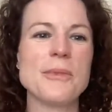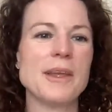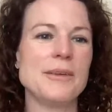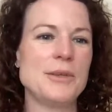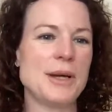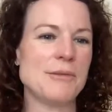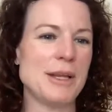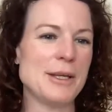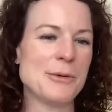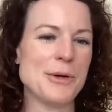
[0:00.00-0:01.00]
If you have
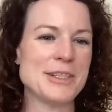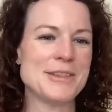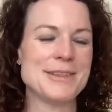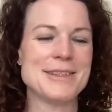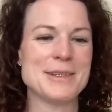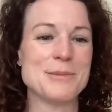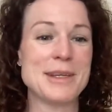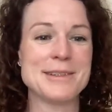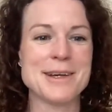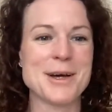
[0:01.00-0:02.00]
any questions in the
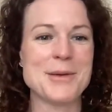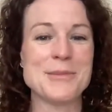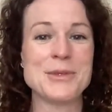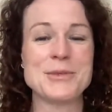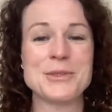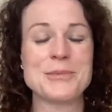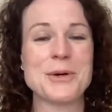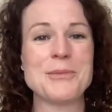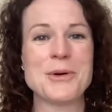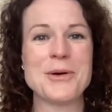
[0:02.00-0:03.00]
meantime, do just
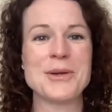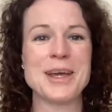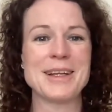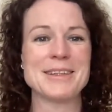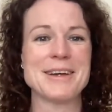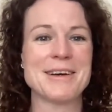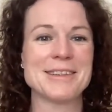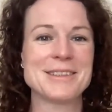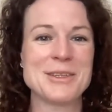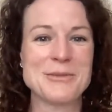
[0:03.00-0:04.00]
pop on and
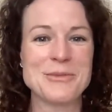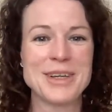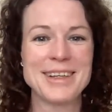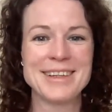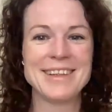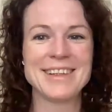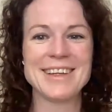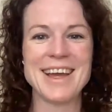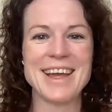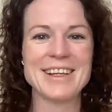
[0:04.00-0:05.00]
ask them.
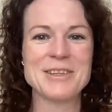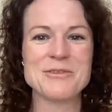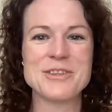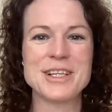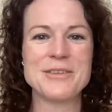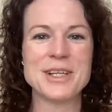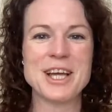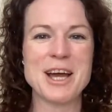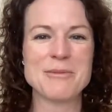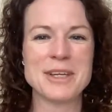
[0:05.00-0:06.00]
Okay. And I'm really, really
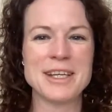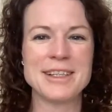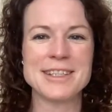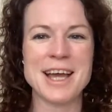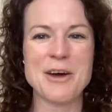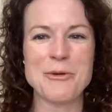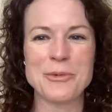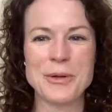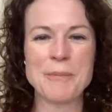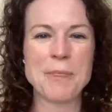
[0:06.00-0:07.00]
happy to
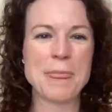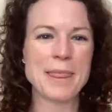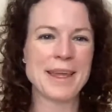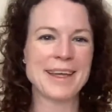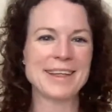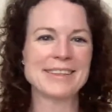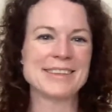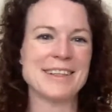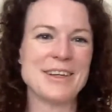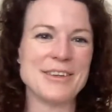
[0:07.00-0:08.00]
help.
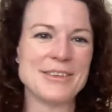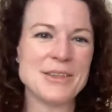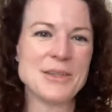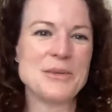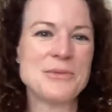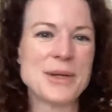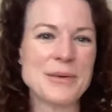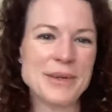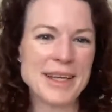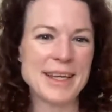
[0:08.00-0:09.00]
So who have we
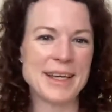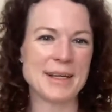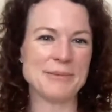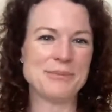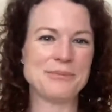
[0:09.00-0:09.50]
got here?